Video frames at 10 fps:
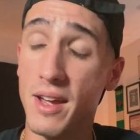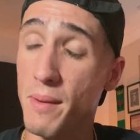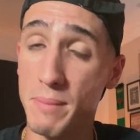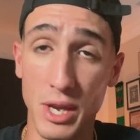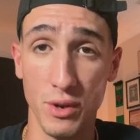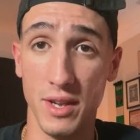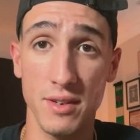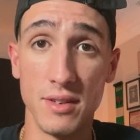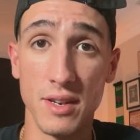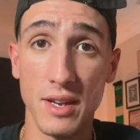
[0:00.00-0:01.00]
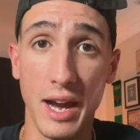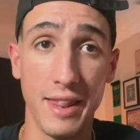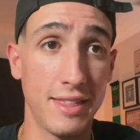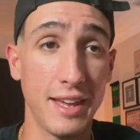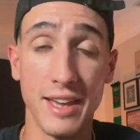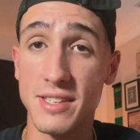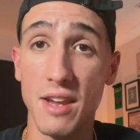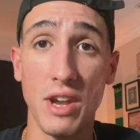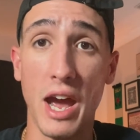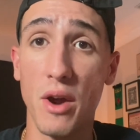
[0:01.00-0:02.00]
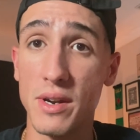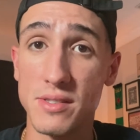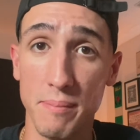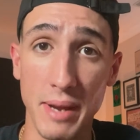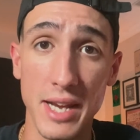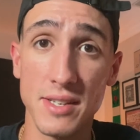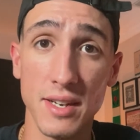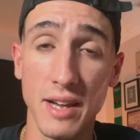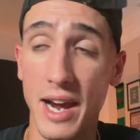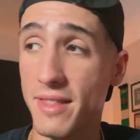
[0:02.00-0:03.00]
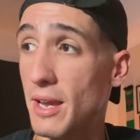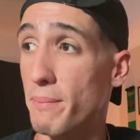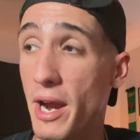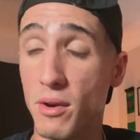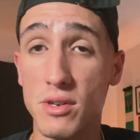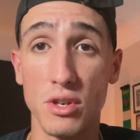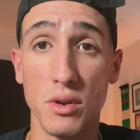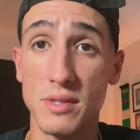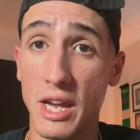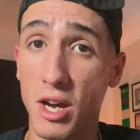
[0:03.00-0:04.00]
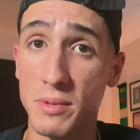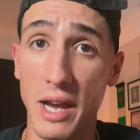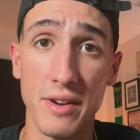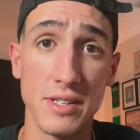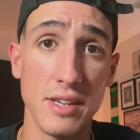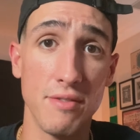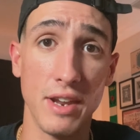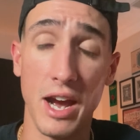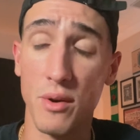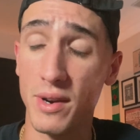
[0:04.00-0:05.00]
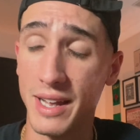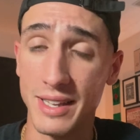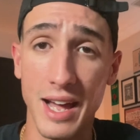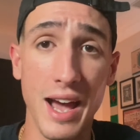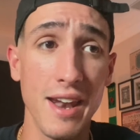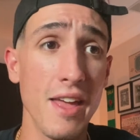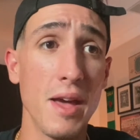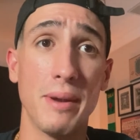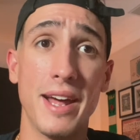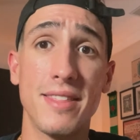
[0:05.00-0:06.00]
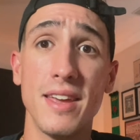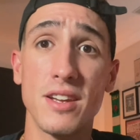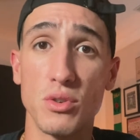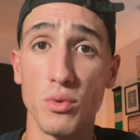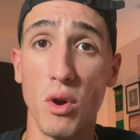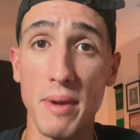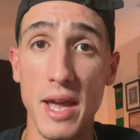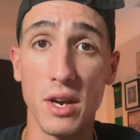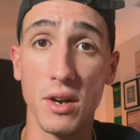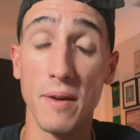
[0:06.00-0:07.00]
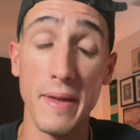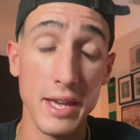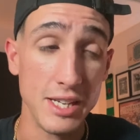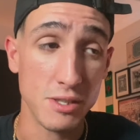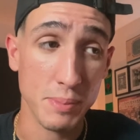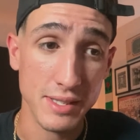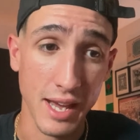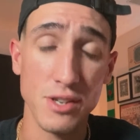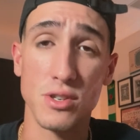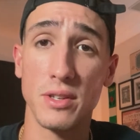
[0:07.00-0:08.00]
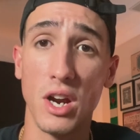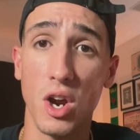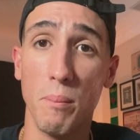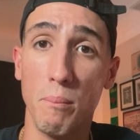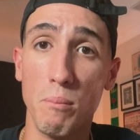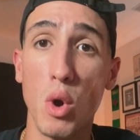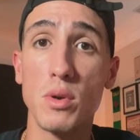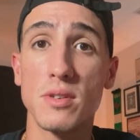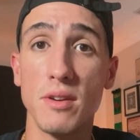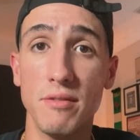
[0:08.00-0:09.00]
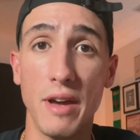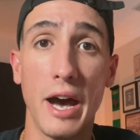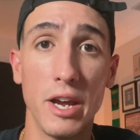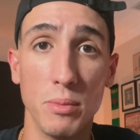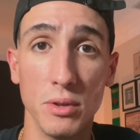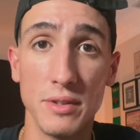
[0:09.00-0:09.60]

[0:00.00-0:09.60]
period. I think Xavier Howard is amazing. I think Byron Jones helped out Xavier Howard a lot, but I think Jerome Baker is potentially our most valuable